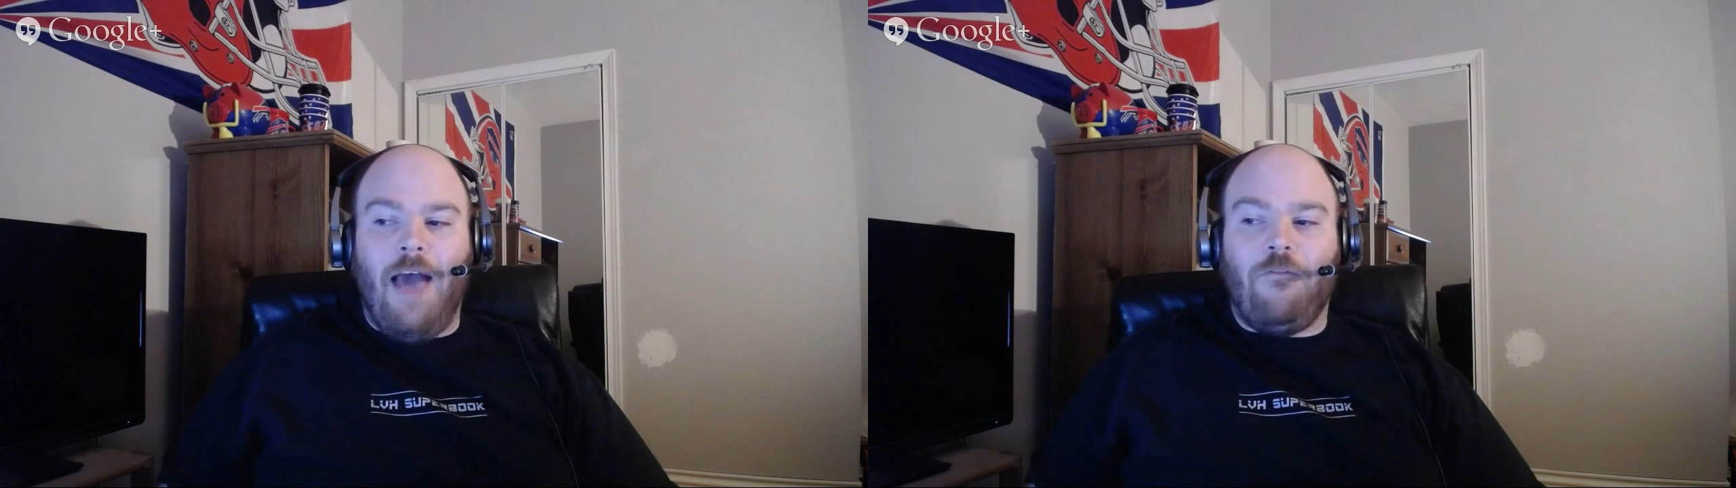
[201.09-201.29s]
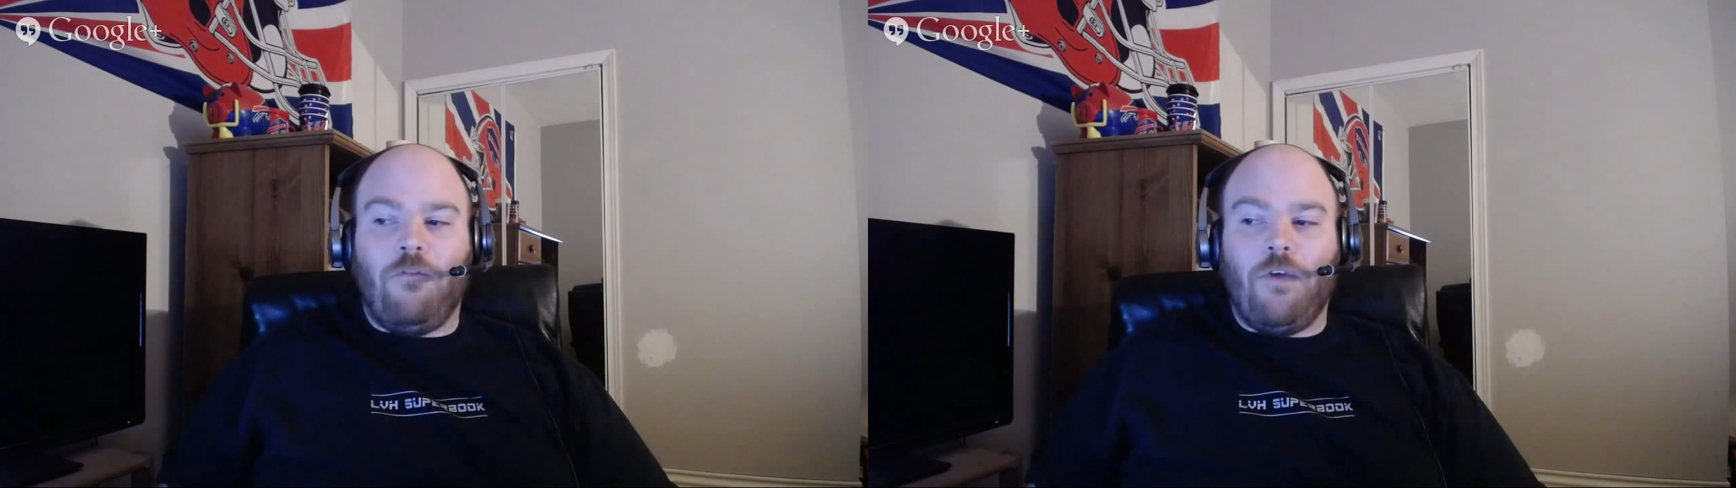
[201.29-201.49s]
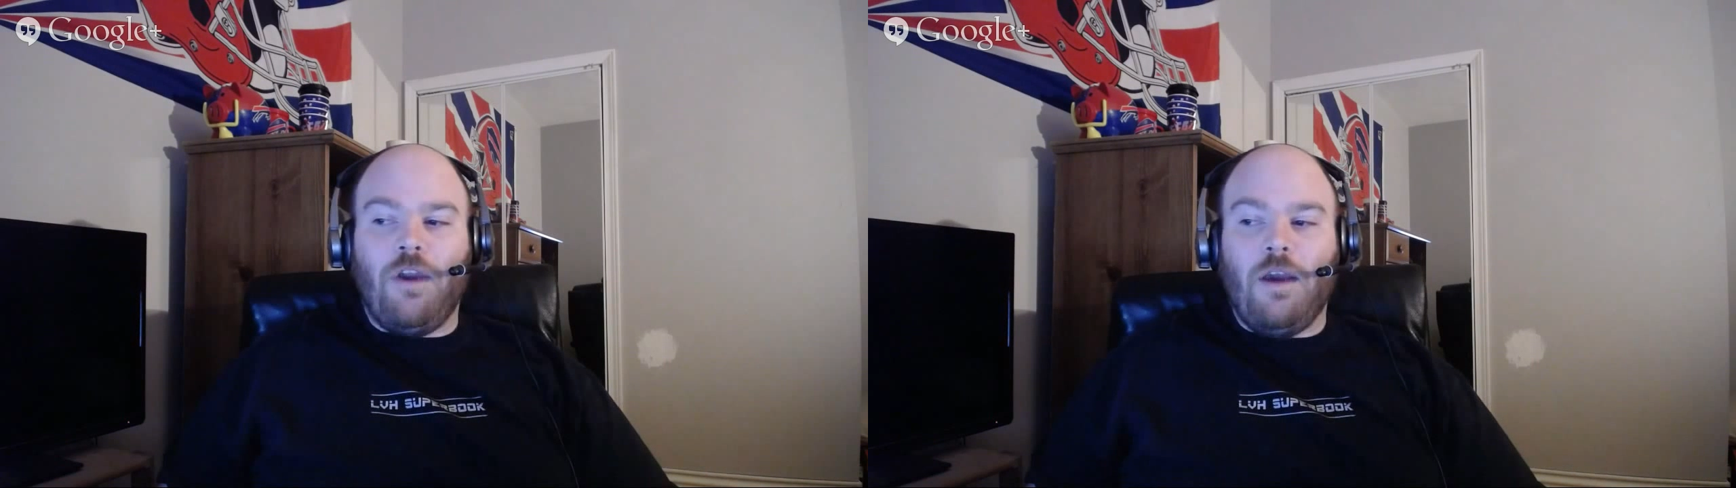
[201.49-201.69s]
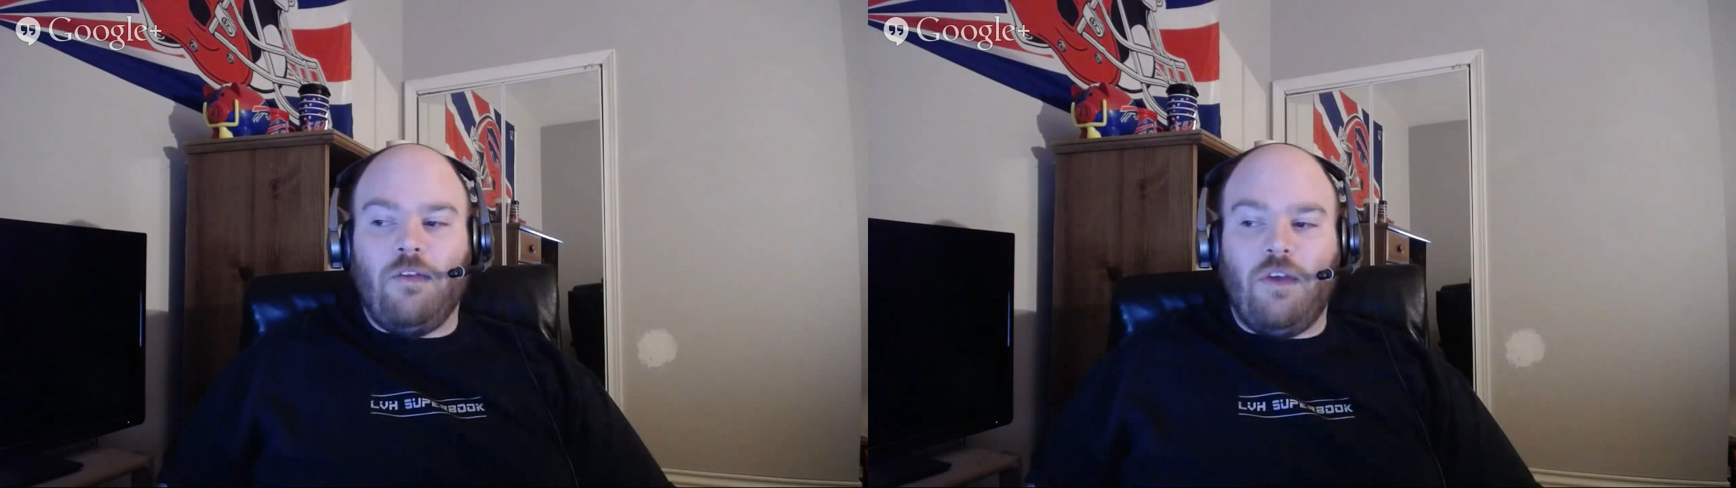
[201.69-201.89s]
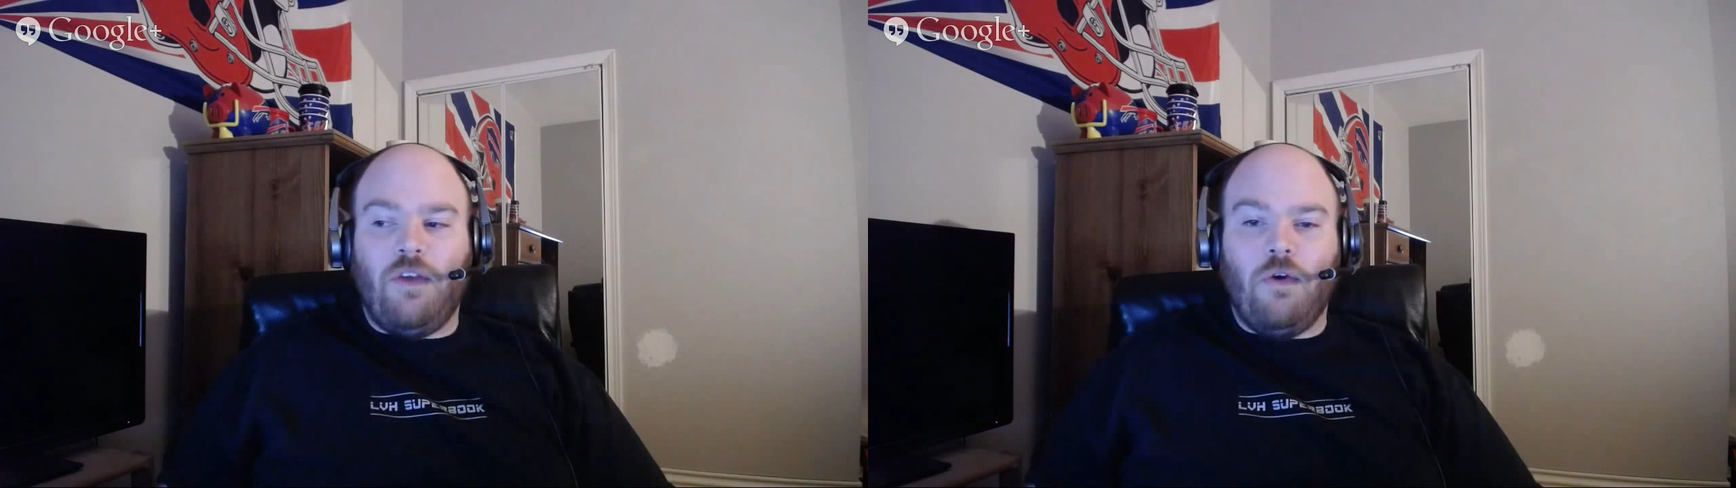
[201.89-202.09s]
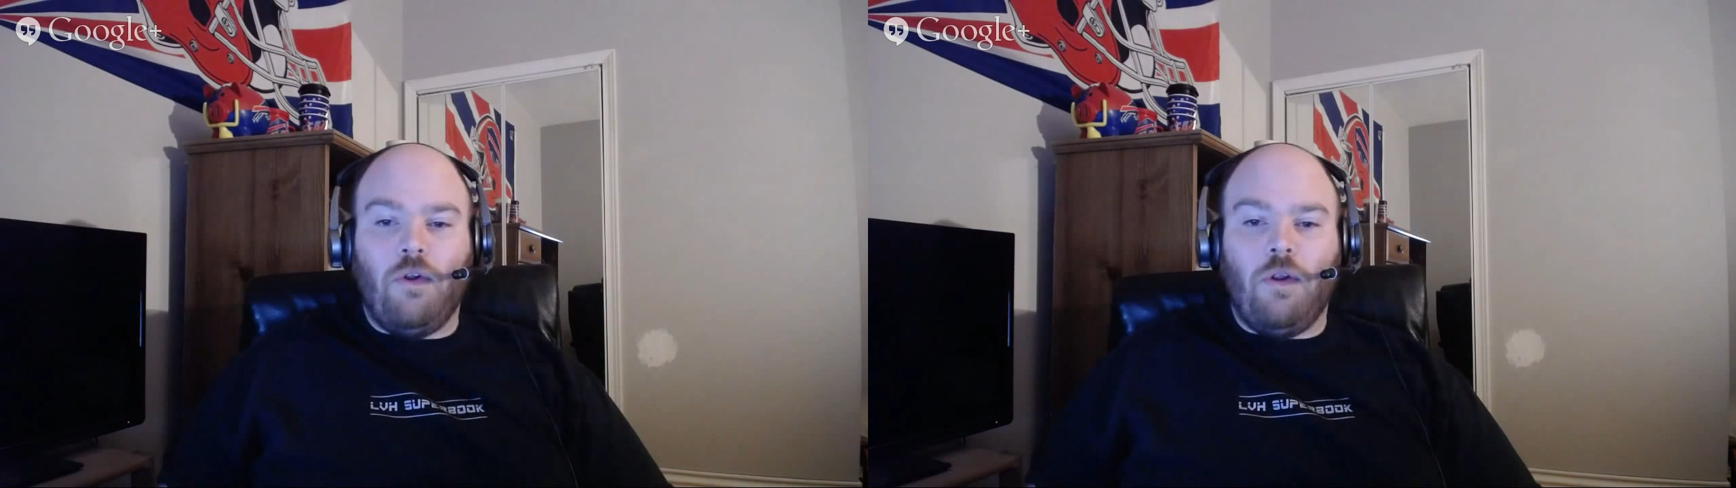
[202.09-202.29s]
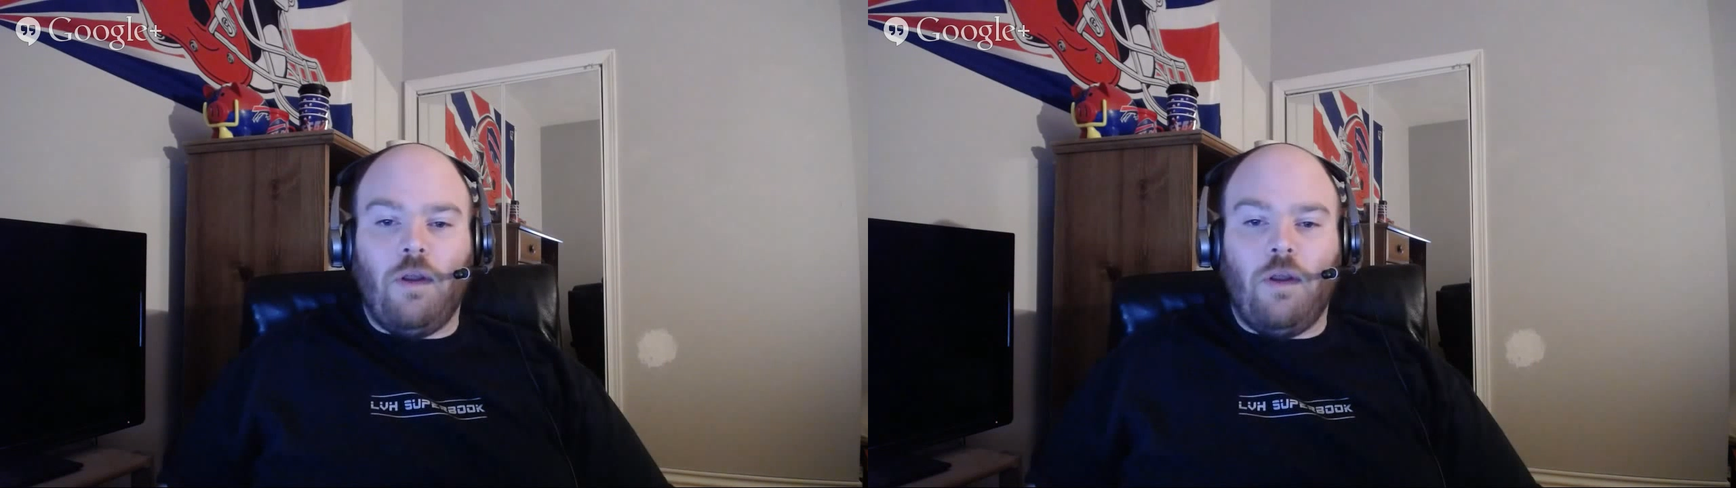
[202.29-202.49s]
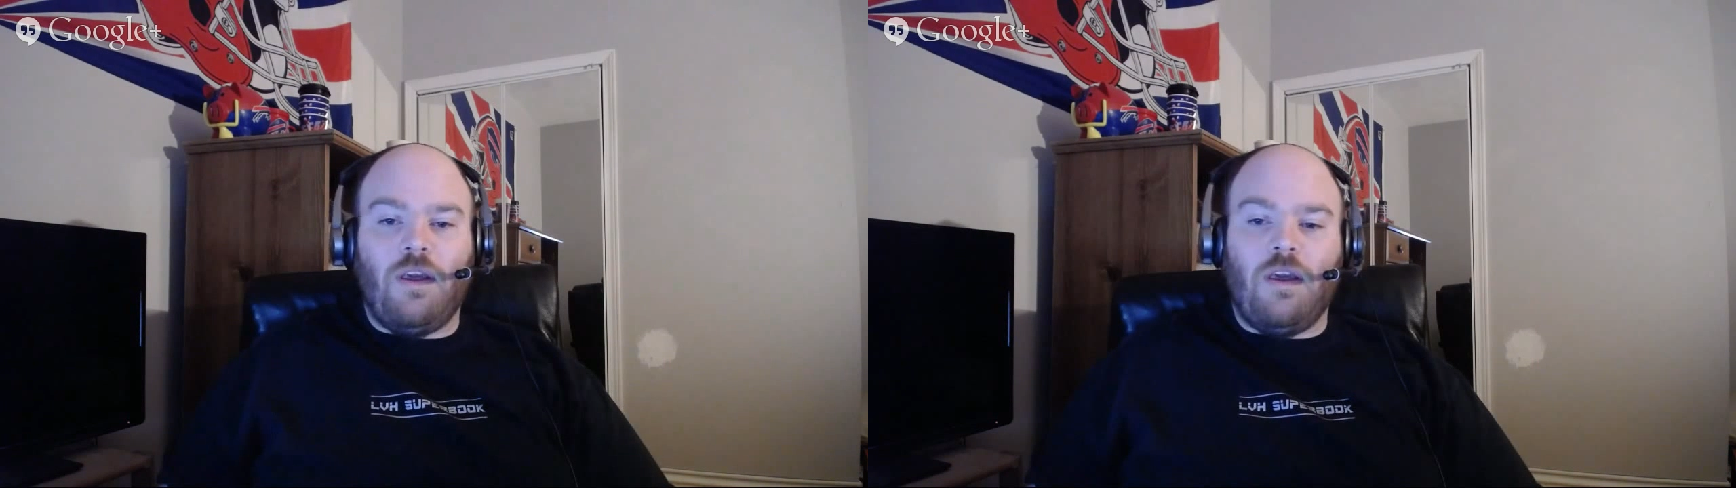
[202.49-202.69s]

every single